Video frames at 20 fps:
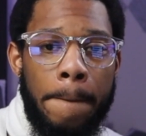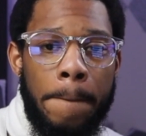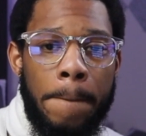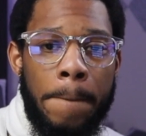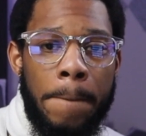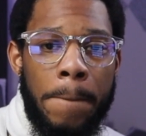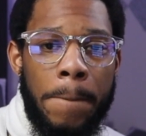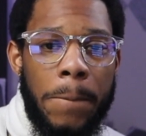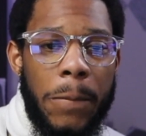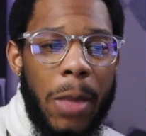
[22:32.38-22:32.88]

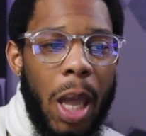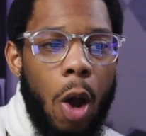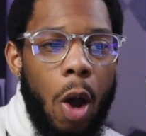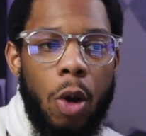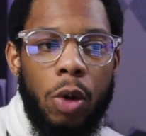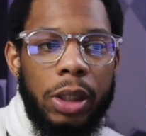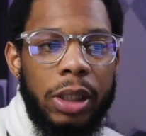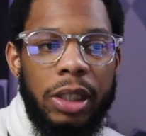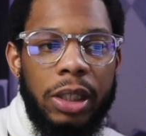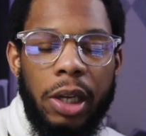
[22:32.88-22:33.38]
The
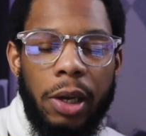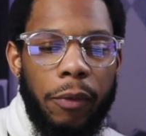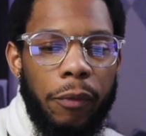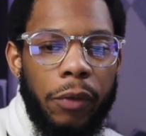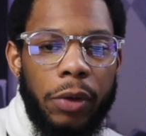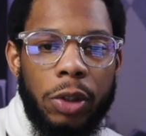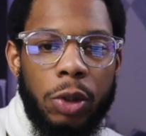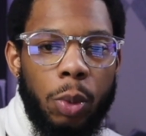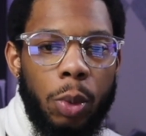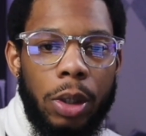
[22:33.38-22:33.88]
only
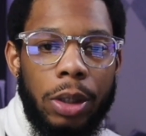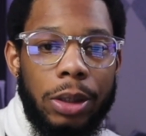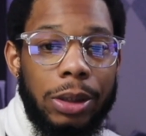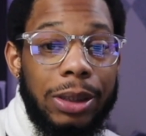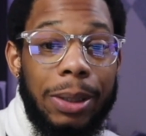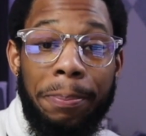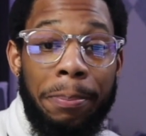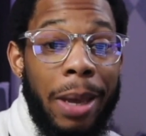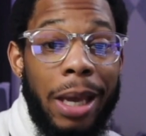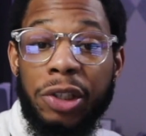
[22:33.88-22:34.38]
difference was the
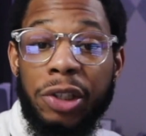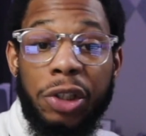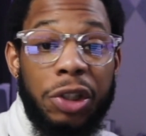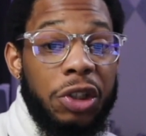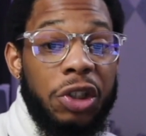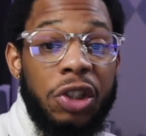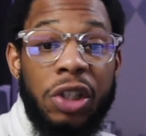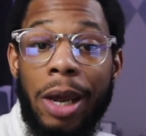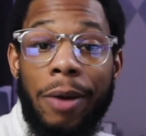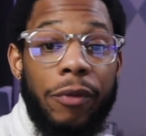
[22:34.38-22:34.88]
message
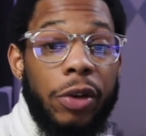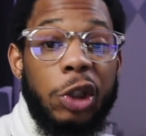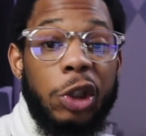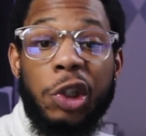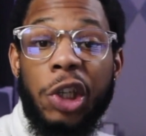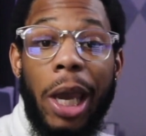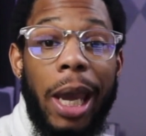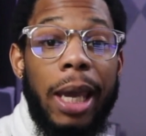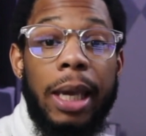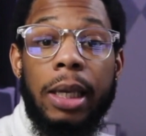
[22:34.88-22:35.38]
never
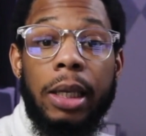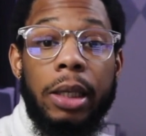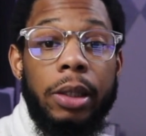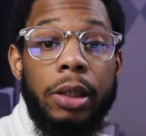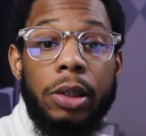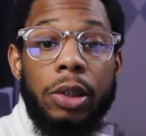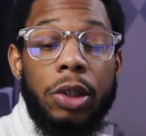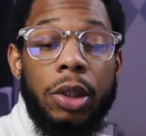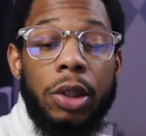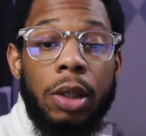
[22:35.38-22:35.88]

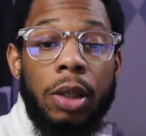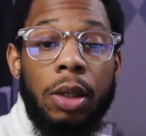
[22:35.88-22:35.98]
changed.